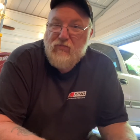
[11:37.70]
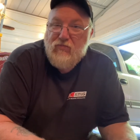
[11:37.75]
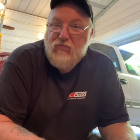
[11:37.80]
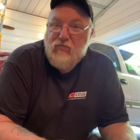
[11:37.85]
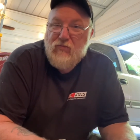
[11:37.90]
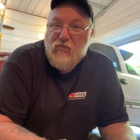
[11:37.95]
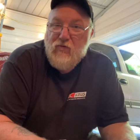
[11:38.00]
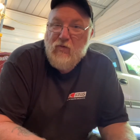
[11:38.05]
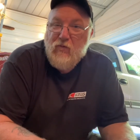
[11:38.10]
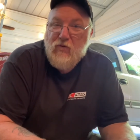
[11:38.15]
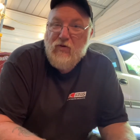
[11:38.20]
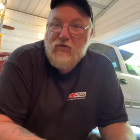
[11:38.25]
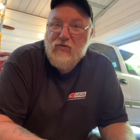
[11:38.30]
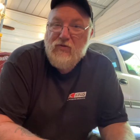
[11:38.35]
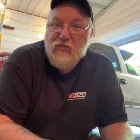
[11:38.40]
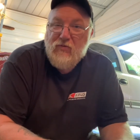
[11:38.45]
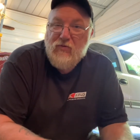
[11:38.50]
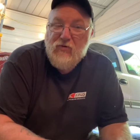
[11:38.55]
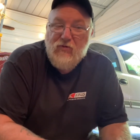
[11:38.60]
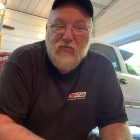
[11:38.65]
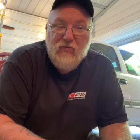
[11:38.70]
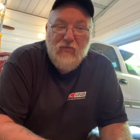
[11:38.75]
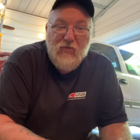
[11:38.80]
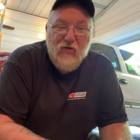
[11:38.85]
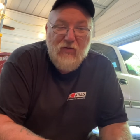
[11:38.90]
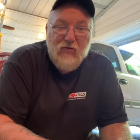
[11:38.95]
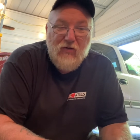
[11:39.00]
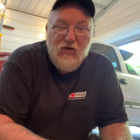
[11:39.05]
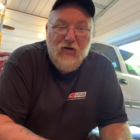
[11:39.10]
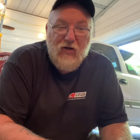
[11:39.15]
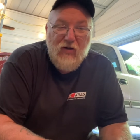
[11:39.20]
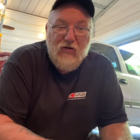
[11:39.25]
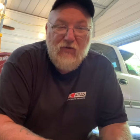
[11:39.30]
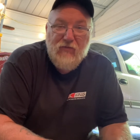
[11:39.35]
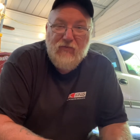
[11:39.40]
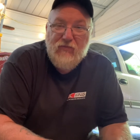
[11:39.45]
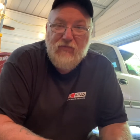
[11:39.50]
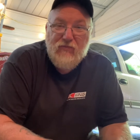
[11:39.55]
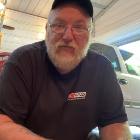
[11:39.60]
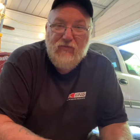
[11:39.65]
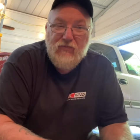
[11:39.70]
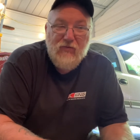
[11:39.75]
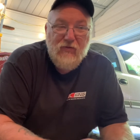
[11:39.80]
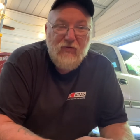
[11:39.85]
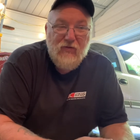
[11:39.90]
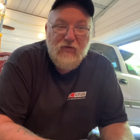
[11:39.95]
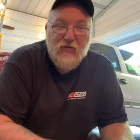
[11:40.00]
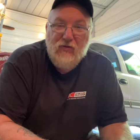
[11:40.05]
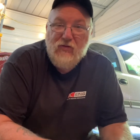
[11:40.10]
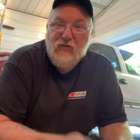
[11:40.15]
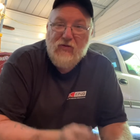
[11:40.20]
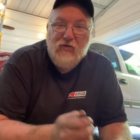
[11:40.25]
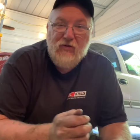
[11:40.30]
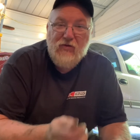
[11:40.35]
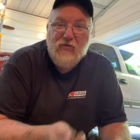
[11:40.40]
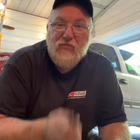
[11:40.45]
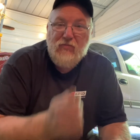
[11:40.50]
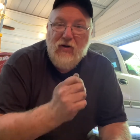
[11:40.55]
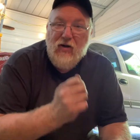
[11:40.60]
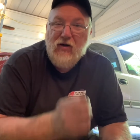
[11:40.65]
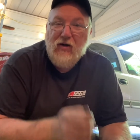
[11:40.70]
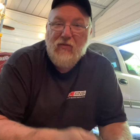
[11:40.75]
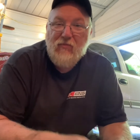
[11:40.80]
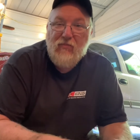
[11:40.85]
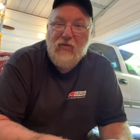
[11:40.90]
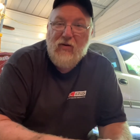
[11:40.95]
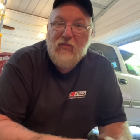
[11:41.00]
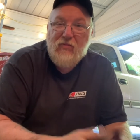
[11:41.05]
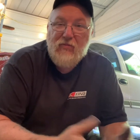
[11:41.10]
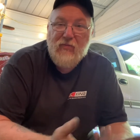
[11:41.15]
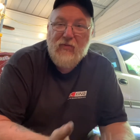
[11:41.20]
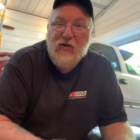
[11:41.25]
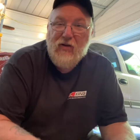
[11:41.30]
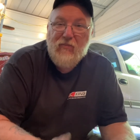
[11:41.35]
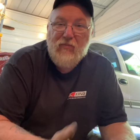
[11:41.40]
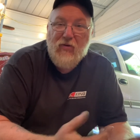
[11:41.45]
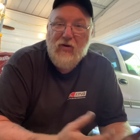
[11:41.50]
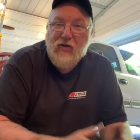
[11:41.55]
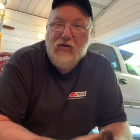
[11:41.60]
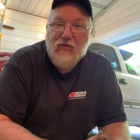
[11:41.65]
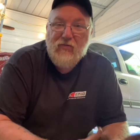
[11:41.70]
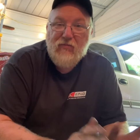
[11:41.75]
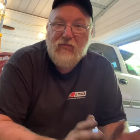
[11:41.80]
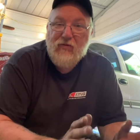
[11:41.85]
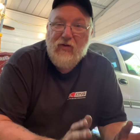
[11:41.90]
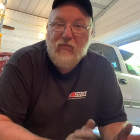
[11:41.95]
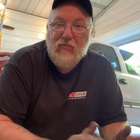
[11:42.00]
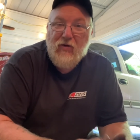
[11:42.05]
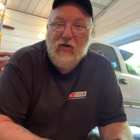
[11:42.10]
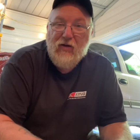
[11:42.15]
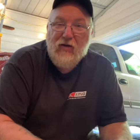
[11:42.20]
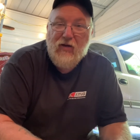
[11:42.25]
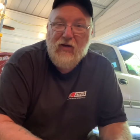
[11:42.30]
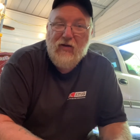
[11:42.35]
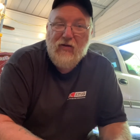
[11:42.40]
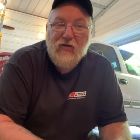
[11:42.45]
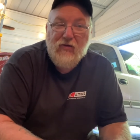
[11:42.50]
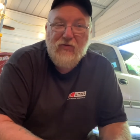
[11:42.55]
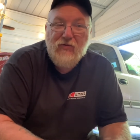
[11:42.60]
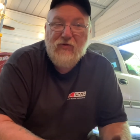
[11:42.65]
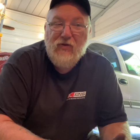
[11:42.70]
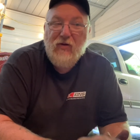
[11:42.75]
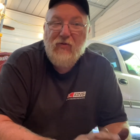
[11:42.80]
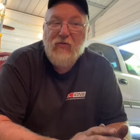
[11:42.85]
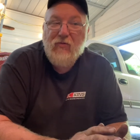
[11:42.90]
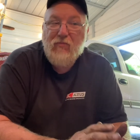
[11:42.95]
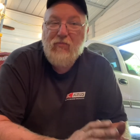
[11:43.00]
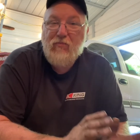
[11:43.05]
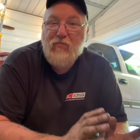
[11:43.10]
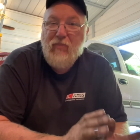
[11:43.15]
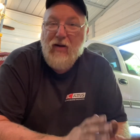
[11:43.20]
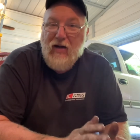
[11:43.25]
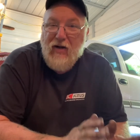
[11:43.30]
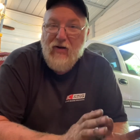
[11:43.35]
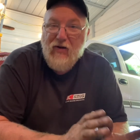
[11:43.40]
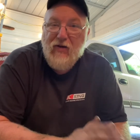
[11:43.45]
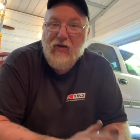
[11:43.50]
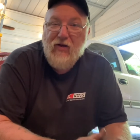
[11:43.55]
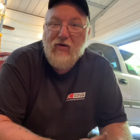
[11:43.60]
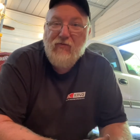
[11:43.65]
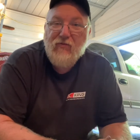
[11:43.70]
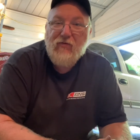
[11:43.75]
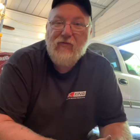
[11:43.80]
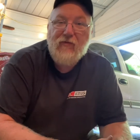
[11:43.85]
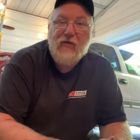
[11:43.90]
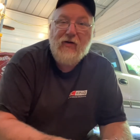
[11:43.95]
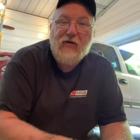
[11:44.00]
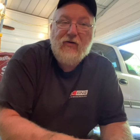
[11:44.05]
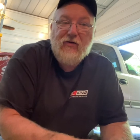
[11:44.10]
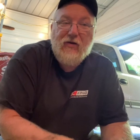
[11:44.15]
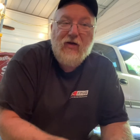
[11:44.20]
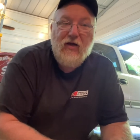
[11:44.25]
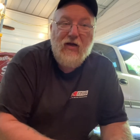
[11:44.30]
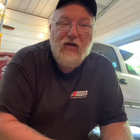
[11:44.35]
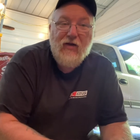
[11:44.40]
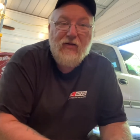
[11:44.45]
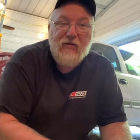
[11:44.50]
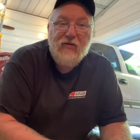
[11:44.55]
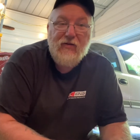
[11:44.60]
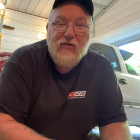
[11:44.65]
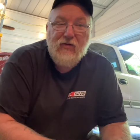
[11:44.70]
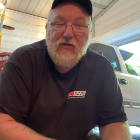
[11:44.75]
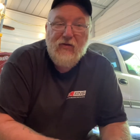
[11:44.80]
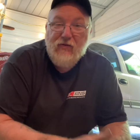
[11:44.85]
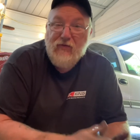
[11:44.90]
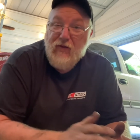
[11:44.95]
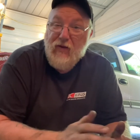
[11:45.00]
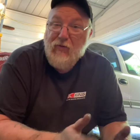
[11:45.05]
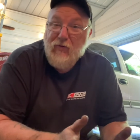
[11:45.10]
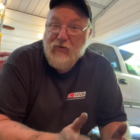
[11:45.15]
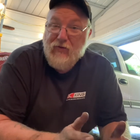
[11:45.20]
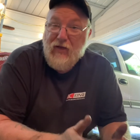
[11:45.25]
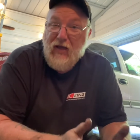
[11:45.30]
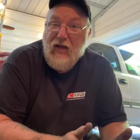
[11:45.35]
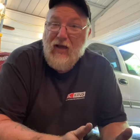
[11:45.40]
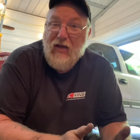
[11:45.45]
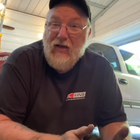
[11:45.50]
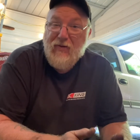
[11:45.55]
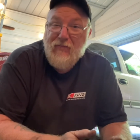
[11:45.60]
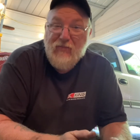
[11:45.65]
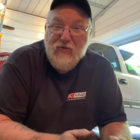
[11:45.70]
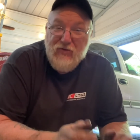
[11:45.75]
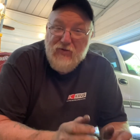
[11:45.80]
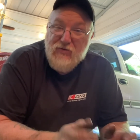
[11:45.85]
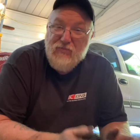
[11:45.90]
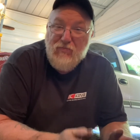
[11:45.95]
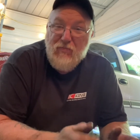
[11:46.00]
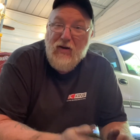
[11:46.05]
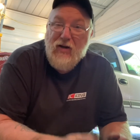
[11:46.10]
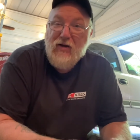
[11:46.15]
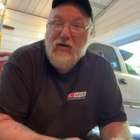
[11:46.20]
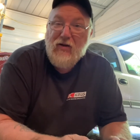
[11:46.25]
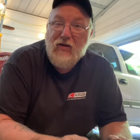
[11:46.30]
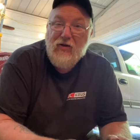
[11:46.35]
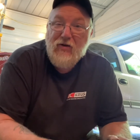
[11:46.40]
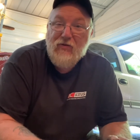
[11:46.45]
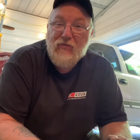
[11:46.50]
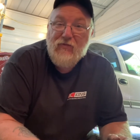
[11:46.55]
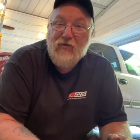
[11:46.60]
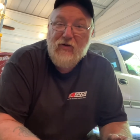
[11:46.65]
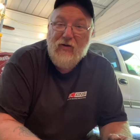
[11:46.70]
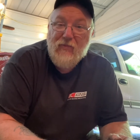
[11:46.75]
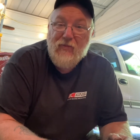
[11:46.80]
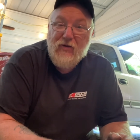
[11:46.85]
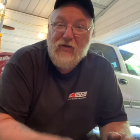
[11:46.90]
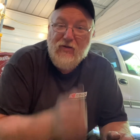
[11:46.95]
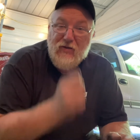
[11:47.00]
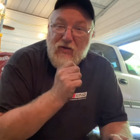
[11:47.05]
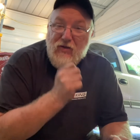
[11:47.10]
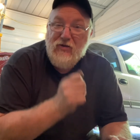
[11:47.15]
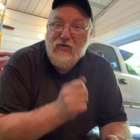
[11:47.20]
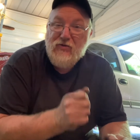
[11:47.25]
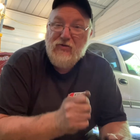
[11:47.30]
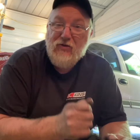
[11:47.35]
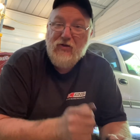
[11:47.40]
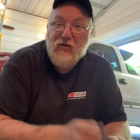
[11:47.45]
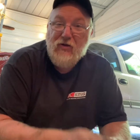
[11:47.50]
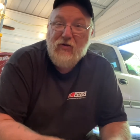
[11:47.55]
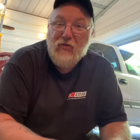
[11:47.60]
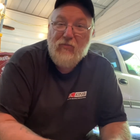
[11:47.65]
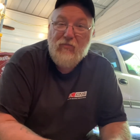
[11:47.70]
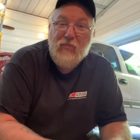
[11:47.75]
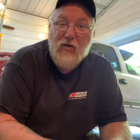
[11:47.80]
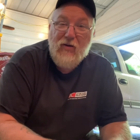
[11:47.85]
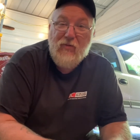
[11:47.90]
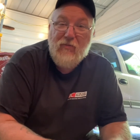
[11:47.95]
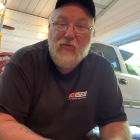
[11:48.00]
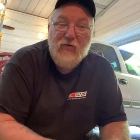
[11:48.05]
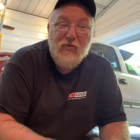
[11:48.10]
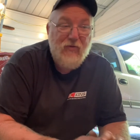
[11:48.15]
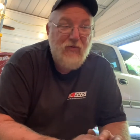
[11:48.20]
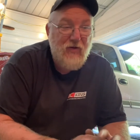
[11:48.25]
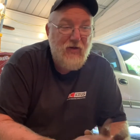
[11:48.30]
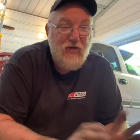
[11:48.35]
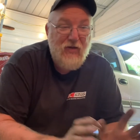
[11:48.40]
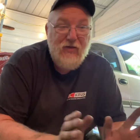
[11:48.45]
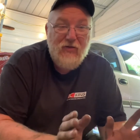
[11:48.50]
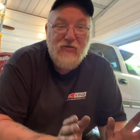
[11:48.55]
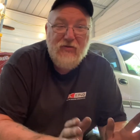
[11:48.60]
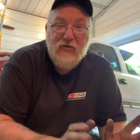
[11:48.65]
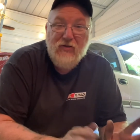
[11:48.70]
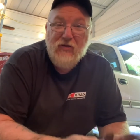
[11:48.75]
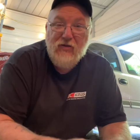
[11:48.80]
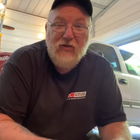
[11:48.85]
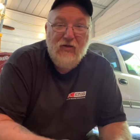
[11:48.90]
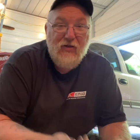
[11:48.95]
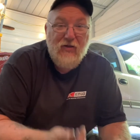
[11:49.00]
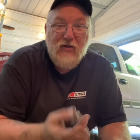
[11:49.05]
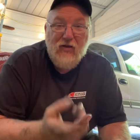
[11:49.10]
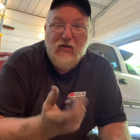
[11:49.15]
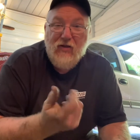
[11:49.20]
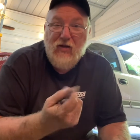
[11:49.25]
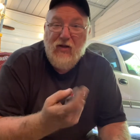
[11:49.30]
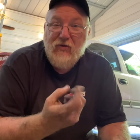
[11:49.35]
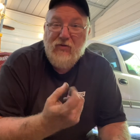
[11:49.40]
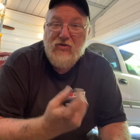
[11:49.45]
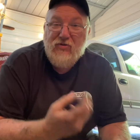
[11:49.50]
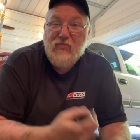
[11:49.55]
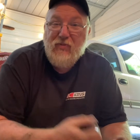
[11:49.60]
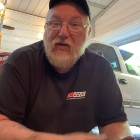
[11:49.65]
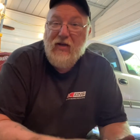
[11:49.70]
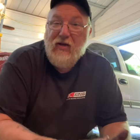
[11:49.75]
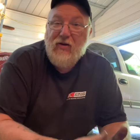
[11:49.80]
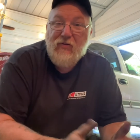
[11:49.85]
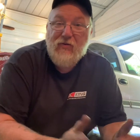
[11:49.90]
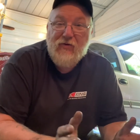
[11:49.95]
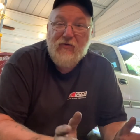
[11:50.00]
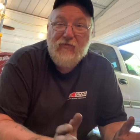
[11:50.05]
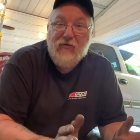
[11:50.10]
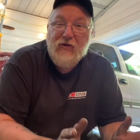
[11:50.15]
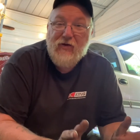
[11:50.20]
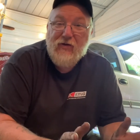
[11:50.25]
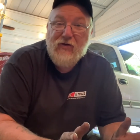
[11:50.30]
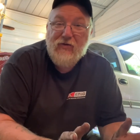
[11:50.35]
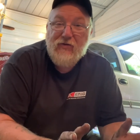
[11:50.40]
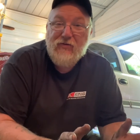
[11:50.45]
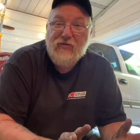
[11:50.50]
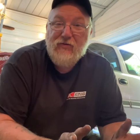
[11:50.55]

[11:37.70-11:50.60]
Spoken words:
the ones that weren't broken off, you just barely bump them and they break light loose. They were barely over finger tight. They were tight, but just barely over. I mean, it just took a little bump with a wrench and then they would spin out with your fingers.